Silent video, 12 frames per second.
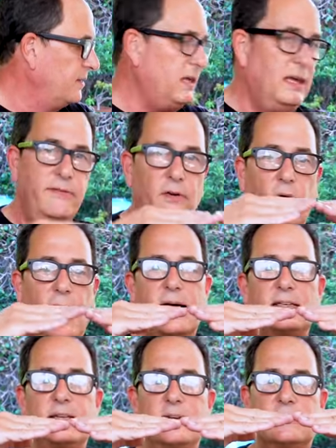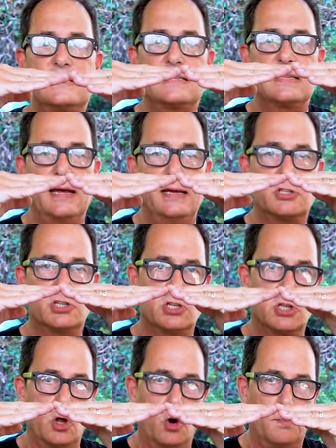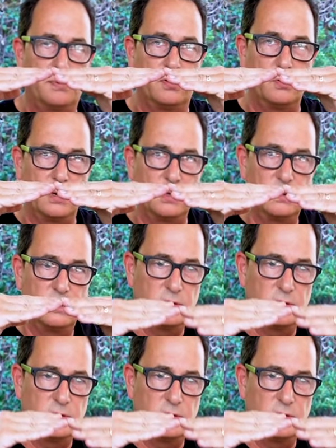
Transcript: The Evo has a slight slope to it.